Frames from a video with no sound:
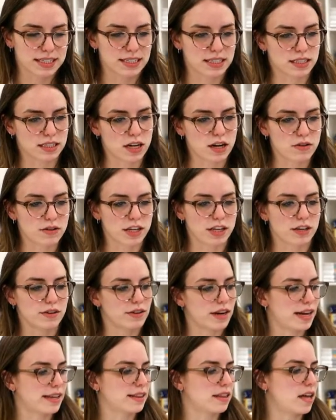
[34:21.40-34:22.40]
So cute.
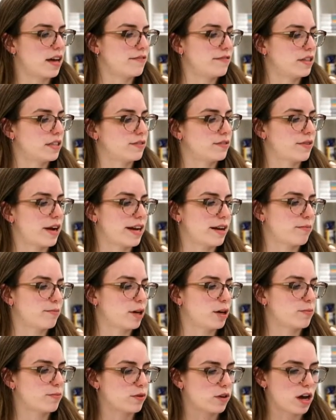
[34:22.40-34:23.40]
I love this red and
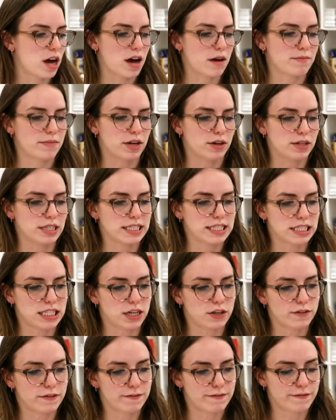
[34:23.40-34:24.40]
purple combo. It's
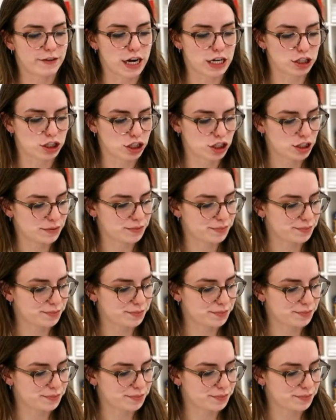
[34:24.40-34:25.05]
so fresh.